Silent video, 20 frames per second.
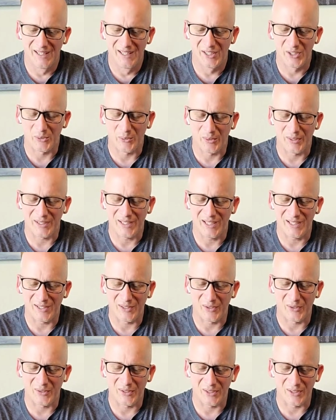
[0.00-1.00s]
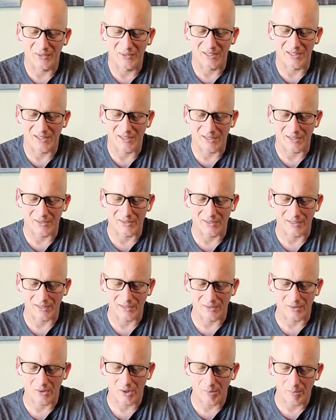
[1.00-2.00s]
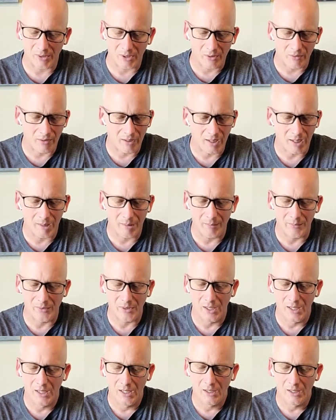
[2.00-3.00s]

28 to 30 degrees Celsius, hermit crabs,